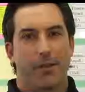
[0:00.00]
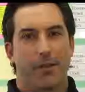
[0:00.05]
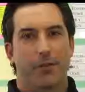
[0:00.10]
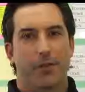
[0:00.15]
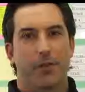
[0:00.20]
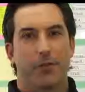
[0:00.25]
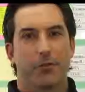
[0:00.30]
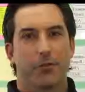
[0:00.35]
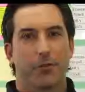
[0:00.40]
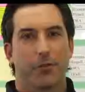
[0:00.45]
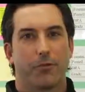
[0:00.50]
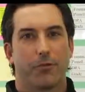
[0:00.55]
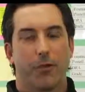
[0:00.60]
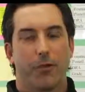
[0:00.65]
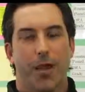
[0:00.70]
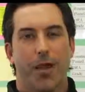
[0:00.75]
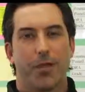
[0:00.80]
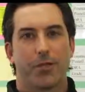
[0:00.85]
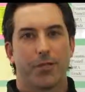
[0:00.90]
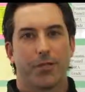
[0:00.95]
A culture of
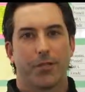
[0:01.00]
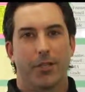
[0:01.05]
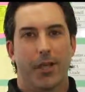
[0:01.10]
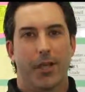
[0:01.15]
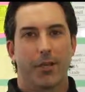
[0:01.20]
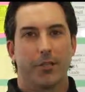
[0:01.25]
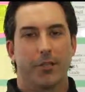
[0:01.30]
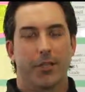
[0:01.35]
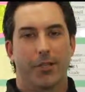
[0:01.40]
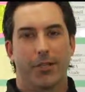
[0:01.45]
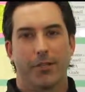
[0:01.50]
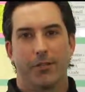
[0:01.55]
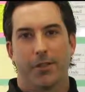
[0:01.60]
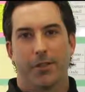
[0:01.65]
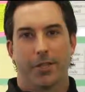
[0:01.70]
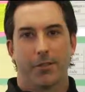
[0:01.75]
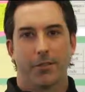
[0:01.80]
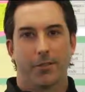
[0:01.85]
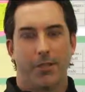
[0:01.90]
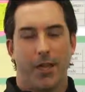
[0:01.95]
rationalizing
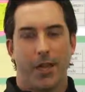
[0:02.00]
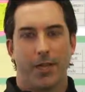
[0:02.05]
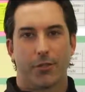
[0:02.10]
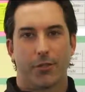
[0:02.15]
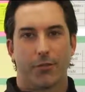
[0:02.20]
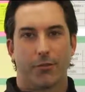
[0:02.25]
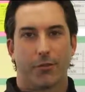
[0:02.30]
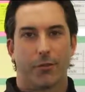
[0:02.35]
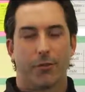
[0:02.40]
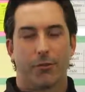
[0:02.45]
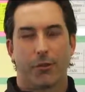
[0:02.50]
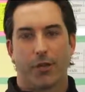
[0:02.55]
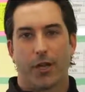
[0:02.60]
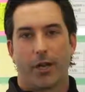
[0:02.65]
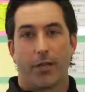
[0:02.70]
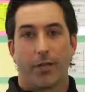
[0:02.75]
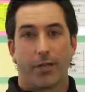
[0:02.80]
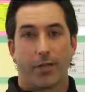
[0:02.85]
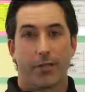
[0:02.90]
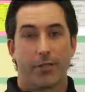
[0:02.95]
and status quo
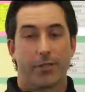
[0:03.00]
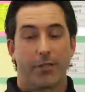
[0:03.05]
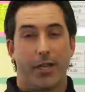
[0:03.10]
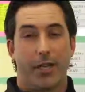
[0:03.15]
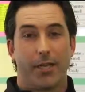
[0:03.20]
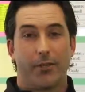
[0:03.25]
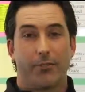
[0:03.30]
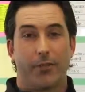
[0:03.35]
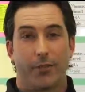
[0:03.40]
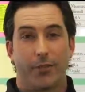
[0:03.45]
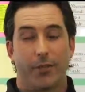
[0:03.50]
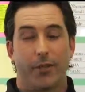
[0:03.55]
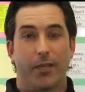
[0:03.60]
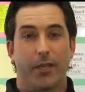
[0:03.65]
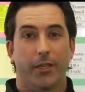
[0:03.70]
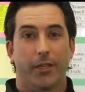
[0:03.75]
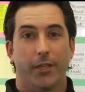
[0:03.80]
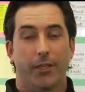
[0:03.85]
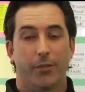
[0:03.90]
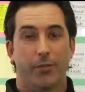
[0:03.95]
regarding the state of
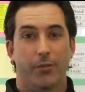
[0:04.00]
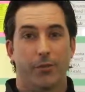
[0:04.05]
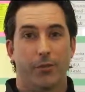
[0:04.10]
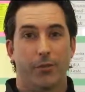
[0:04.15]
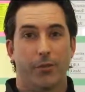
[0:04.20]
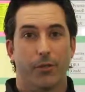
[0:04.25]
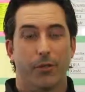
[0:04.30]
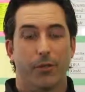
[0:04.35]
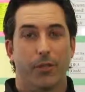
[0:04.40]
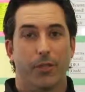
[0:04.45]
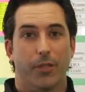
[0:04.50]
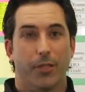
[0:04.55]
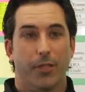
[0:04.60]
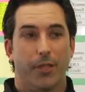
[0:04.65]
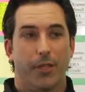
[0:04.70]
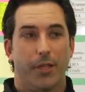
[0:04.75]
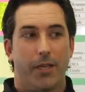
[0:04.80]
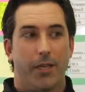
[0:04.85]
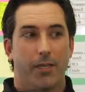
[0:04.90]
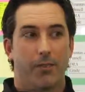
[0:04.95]
learning in our school
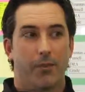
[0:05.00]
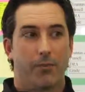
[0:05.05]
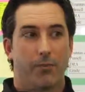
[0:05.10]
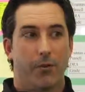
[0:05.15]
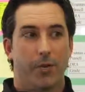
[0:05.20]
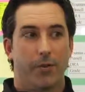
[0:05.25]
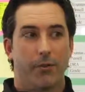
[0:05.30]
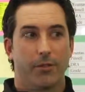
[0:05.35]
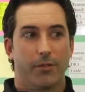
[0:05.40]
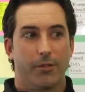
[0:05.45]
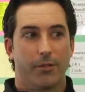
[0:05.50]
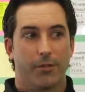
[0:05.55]
has swung